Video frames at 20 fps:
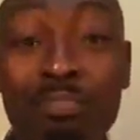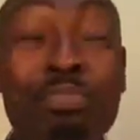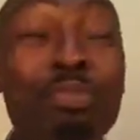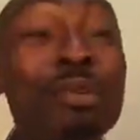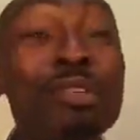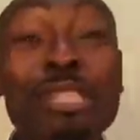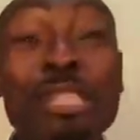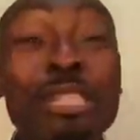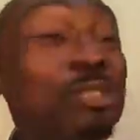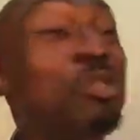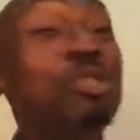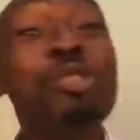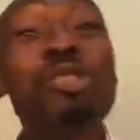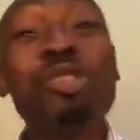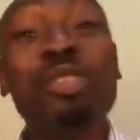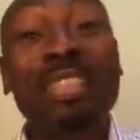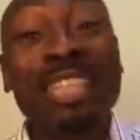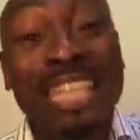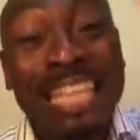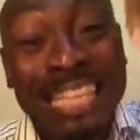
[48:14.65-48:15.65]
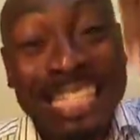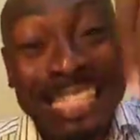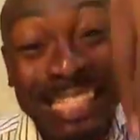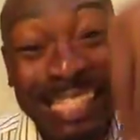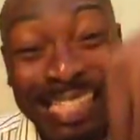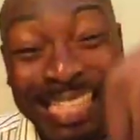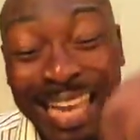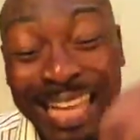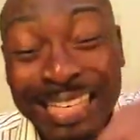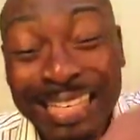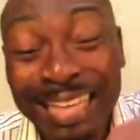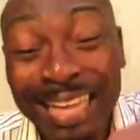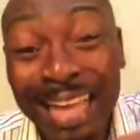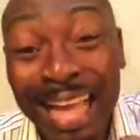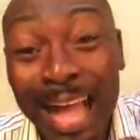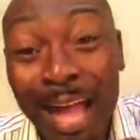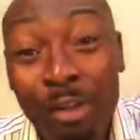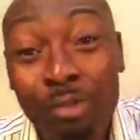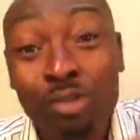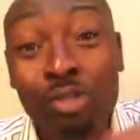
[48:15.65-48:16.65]
Prostitution inside the
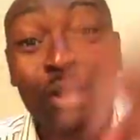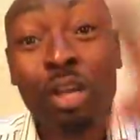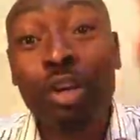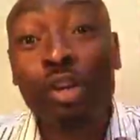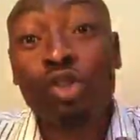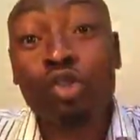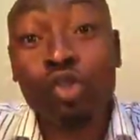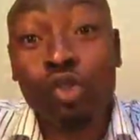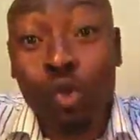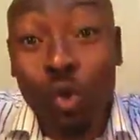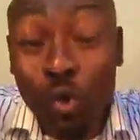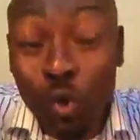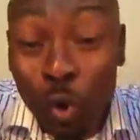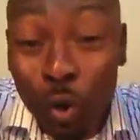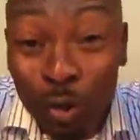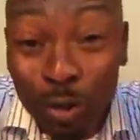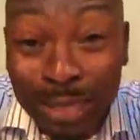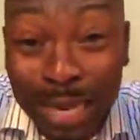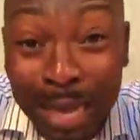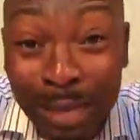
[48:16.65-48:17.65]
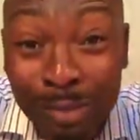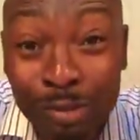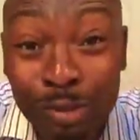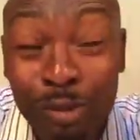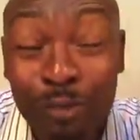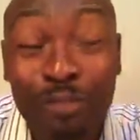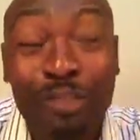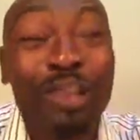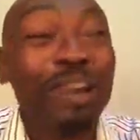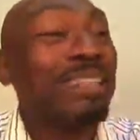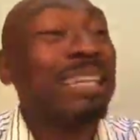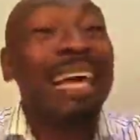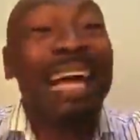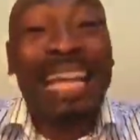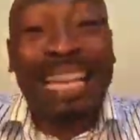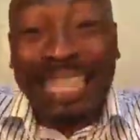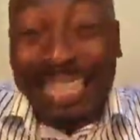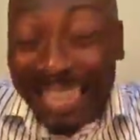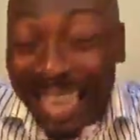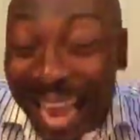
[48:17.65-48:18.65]
house, so-called house of God.
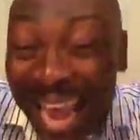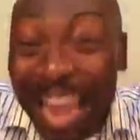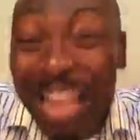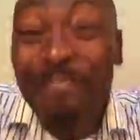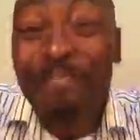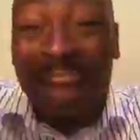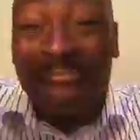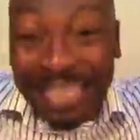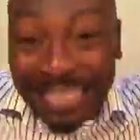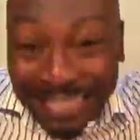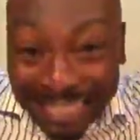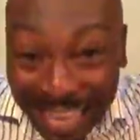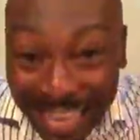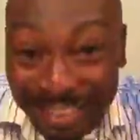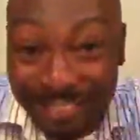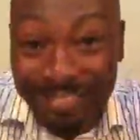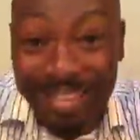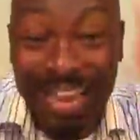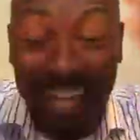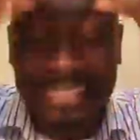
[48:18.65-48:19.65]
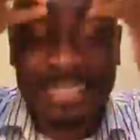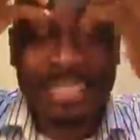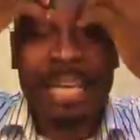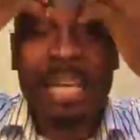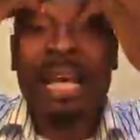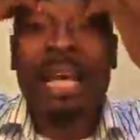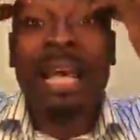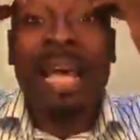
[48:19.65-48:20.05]
Live and direct.